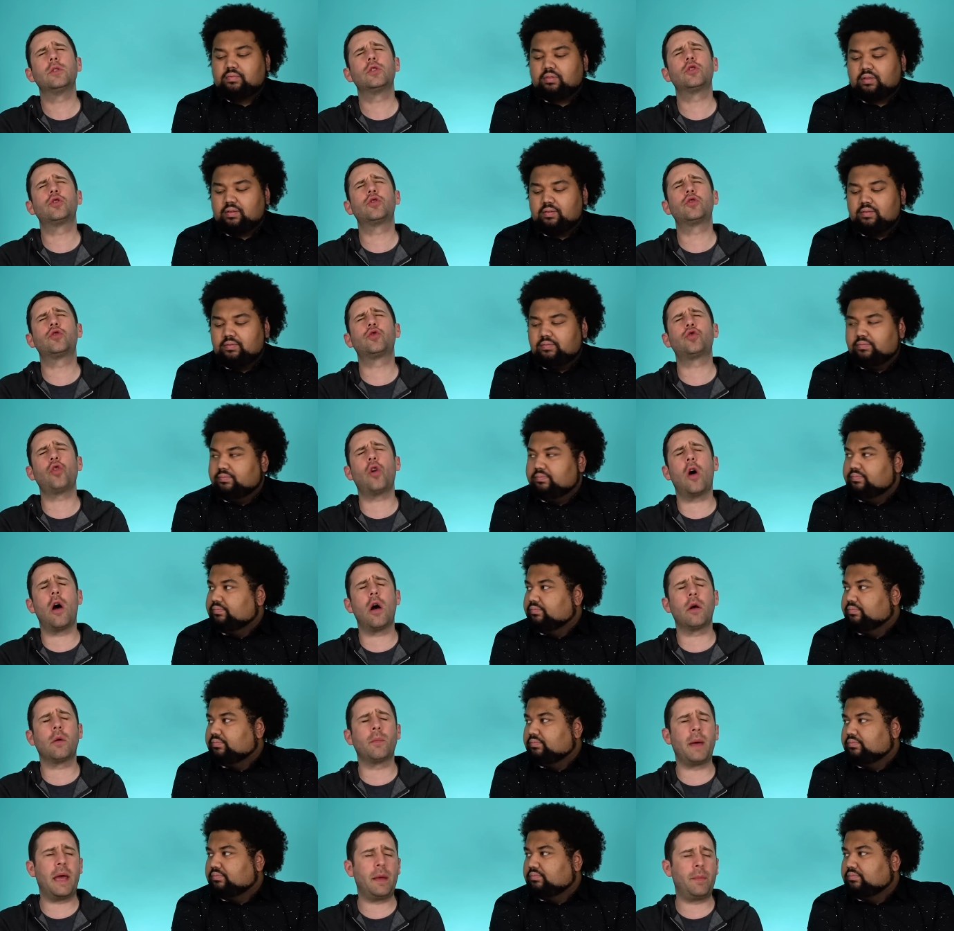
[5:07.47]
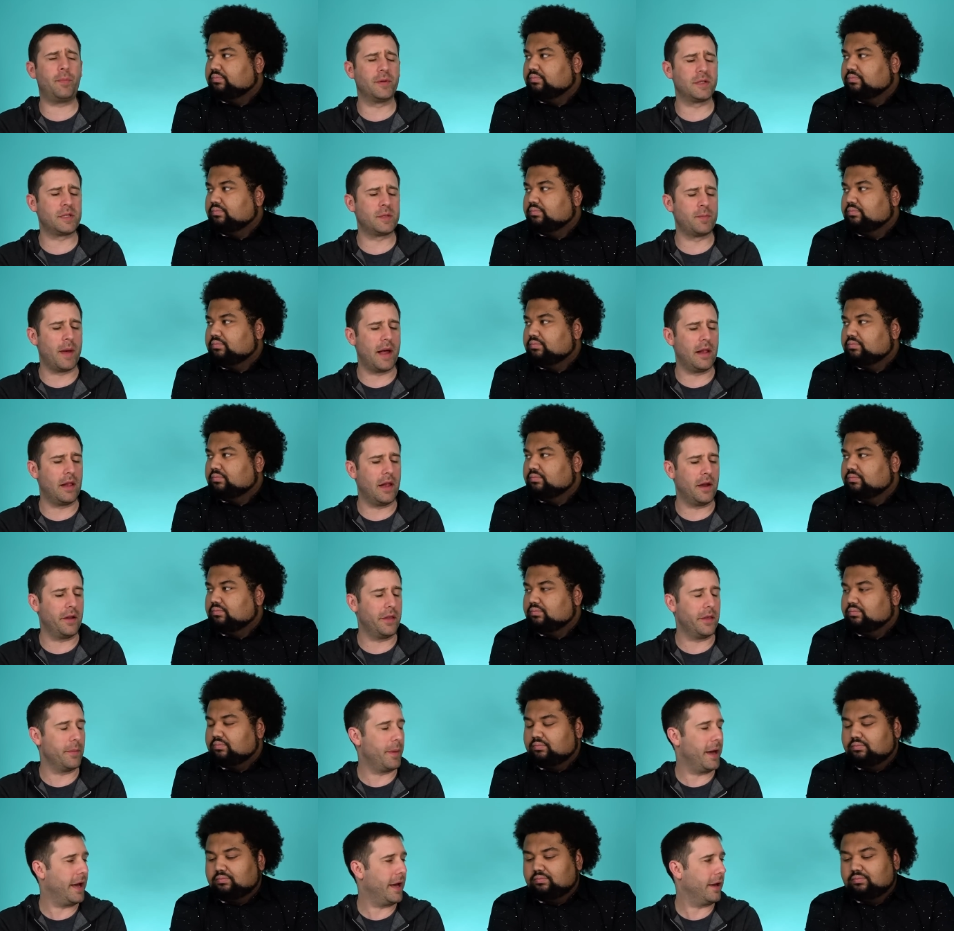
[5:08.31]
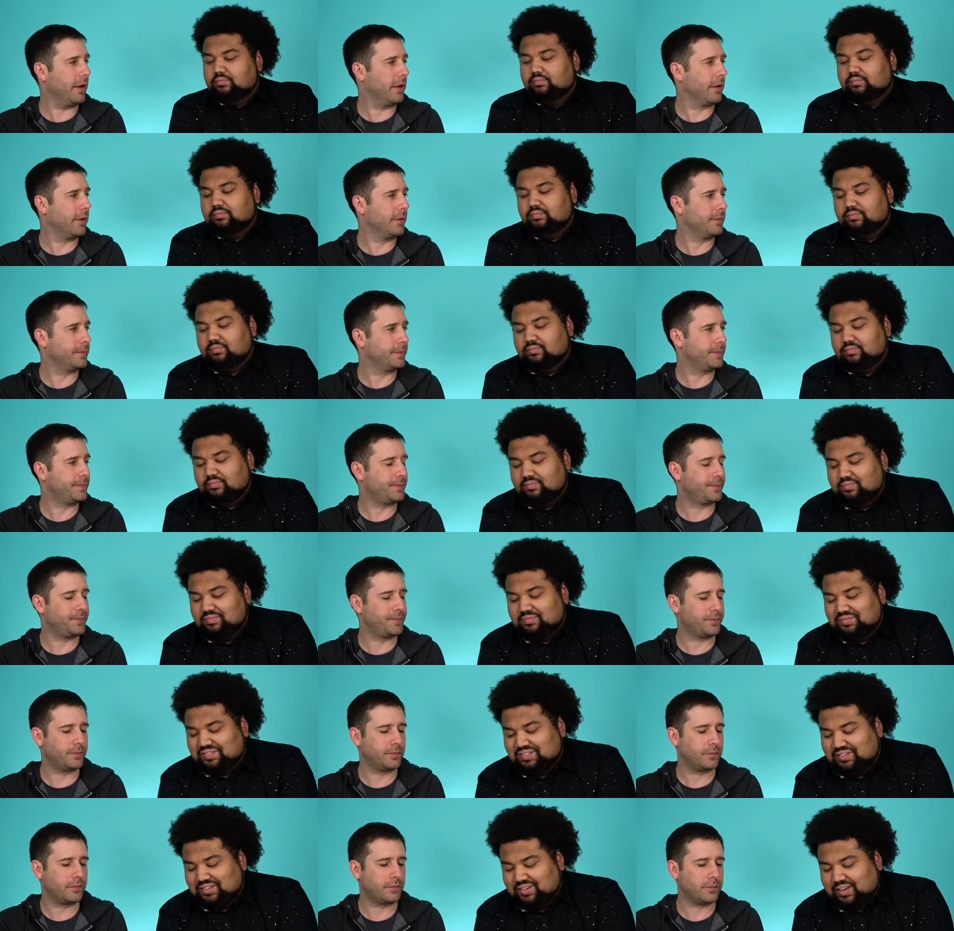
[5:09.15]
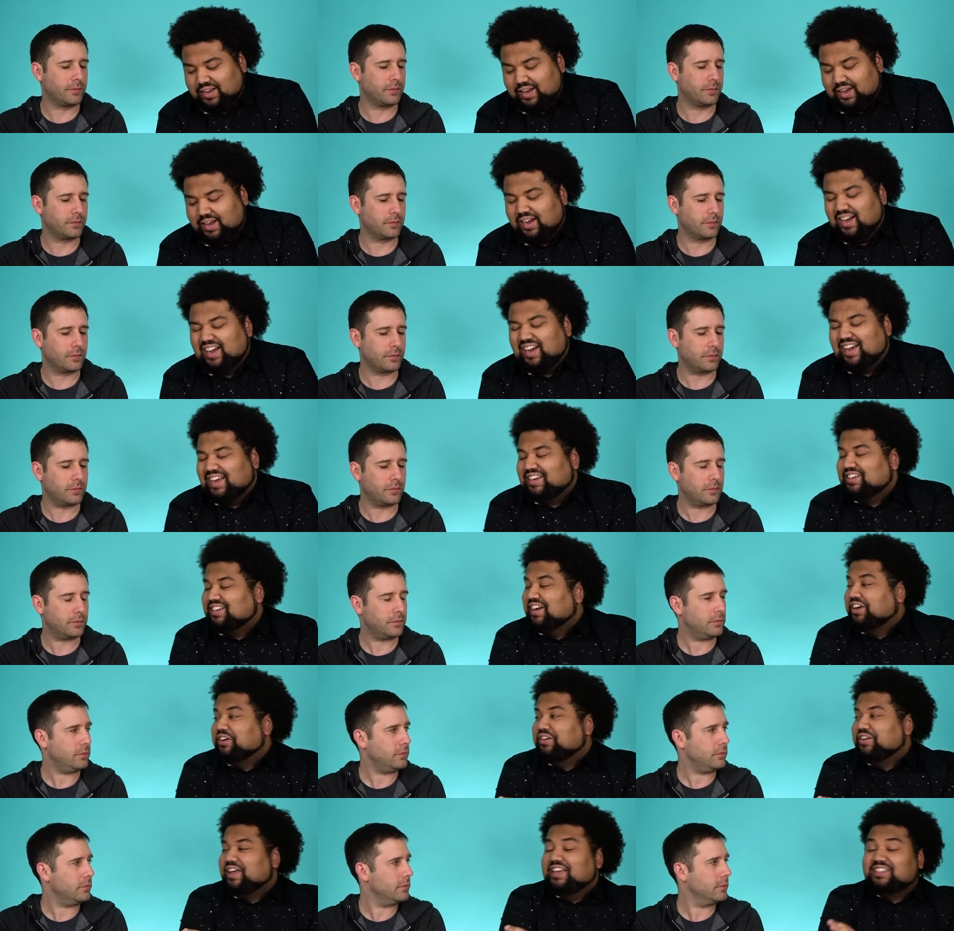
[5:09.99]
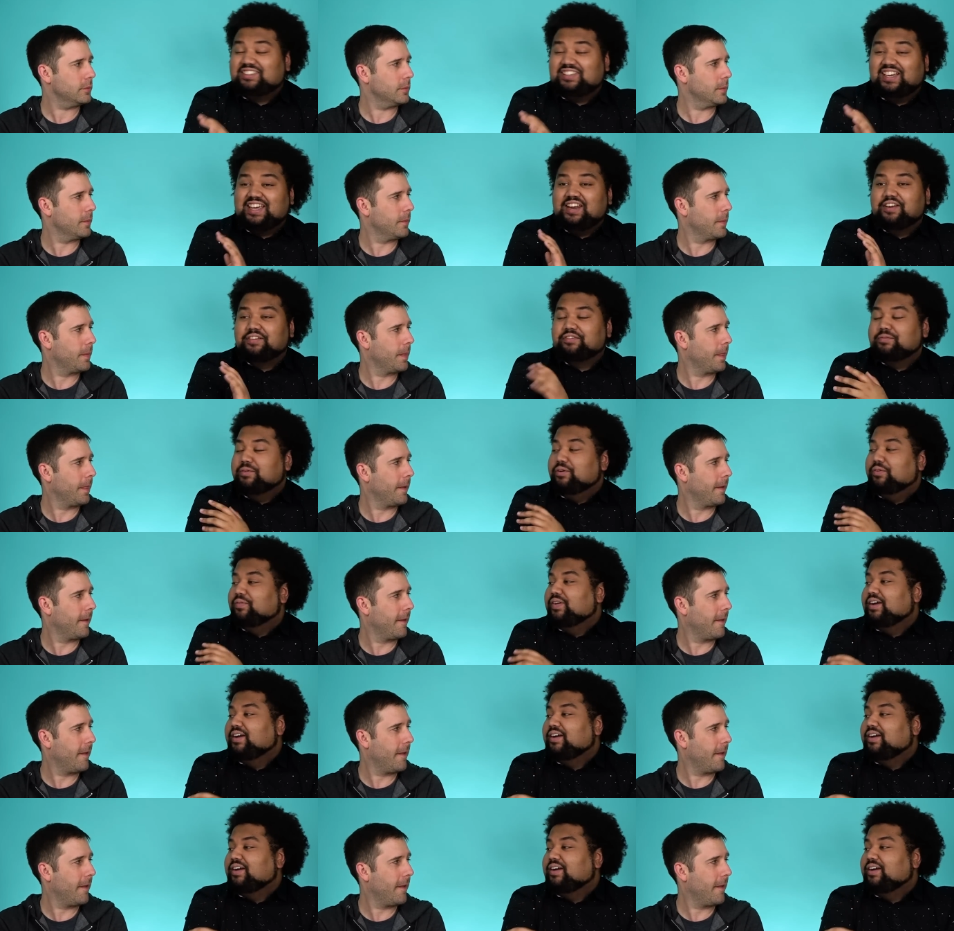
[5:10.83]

Speaker 1: strong maple smell out of the bag.
Speaker 2: Yeah, I, I could actually get it from over